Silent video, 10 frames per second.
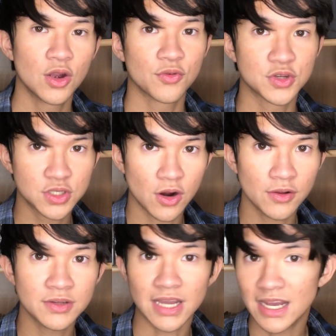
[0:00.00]
For
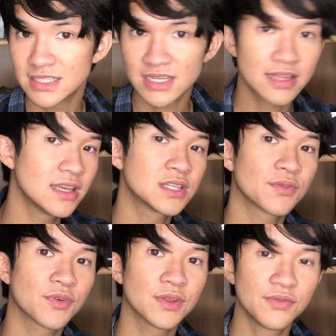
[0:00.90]
starters, I said this
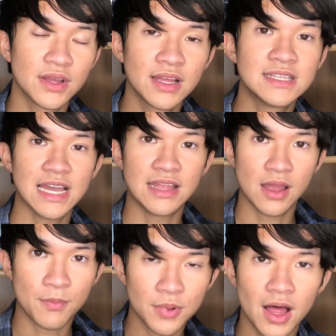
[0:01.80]
for the villains, and
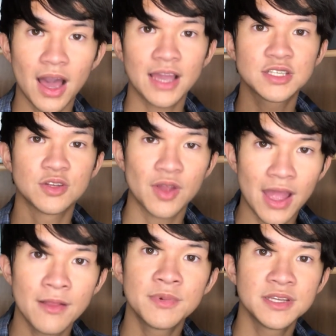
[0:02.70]
it applies to
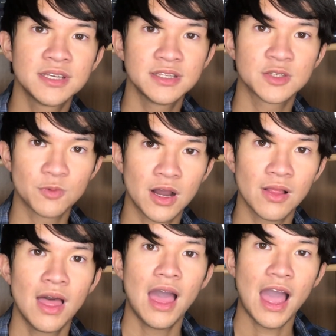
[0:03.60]
NPCs as
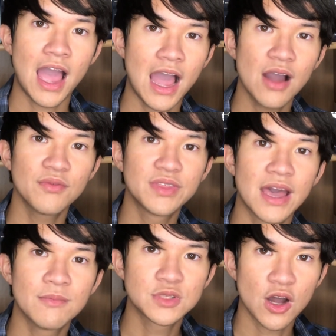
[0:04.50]
well. Have
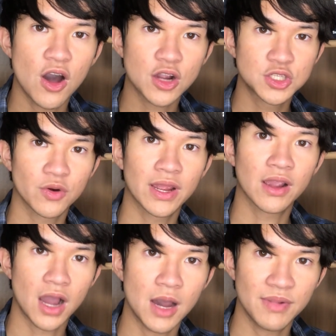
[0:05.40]
them talk during
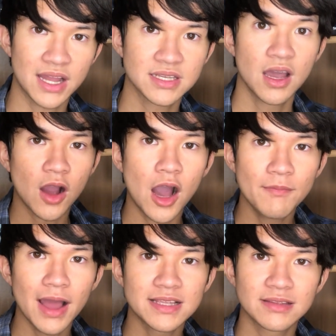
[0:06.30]
combat.
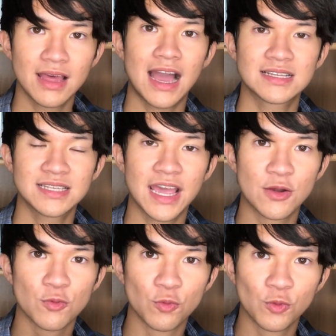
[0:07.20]
Combat lasts
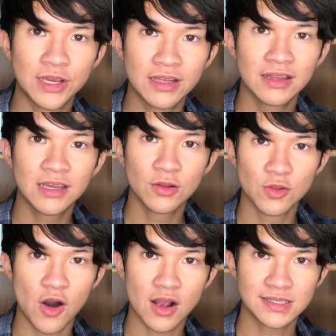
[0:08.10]
a really
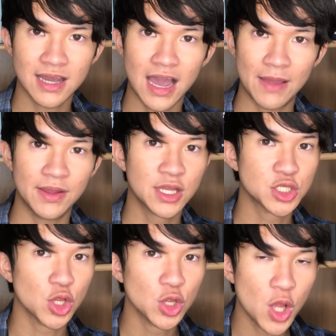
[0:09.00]
long time. It
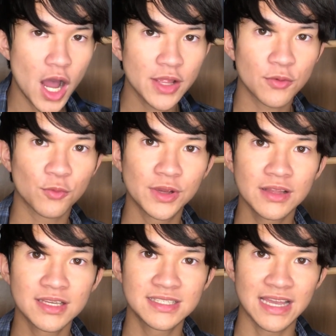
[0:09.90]
is a lot of
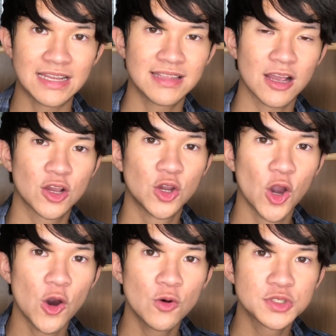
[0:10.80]
real estate that
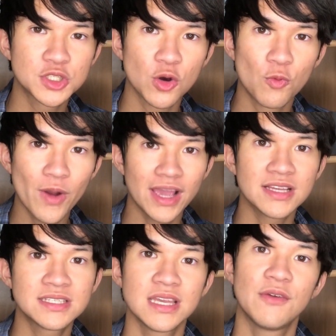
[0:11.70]
goes to
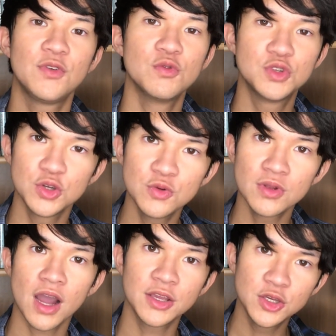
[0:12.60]
waste if you do
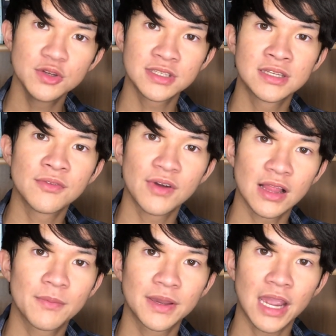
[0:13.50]
not use it to
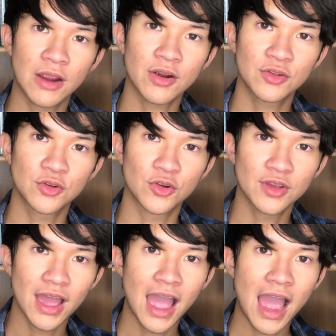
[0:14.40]
develop characters.
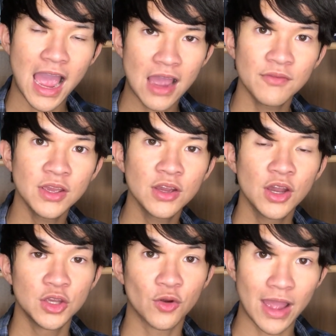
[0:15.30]
Having
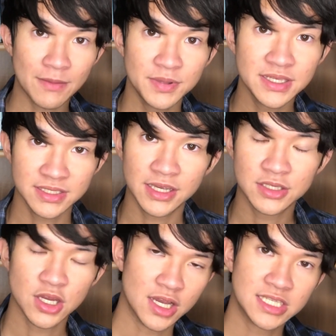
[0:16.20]
your
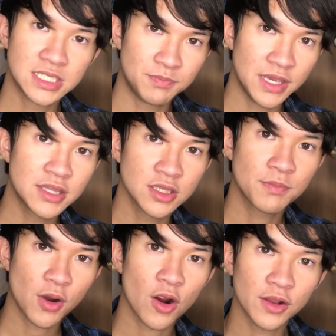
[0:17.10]
NPCs speak to the
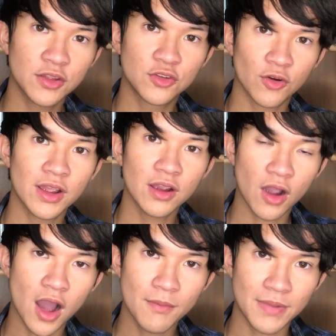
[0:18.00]
party during
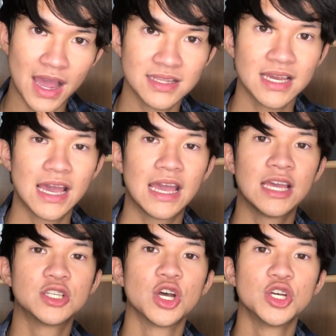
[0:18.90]
combat
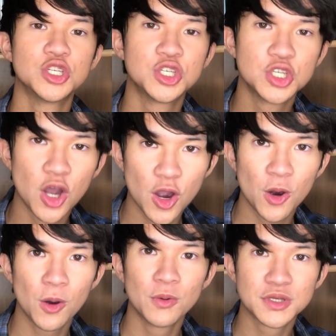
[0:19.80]
is
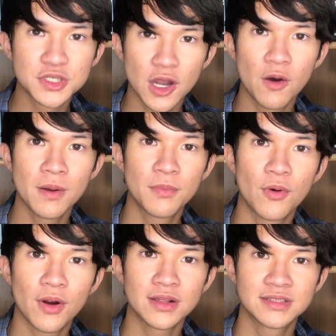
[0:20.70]
so
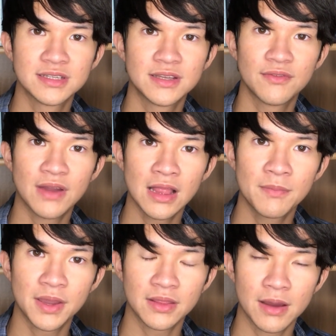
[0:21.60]
important to
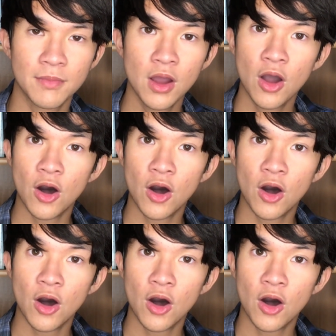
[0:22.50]
developing them.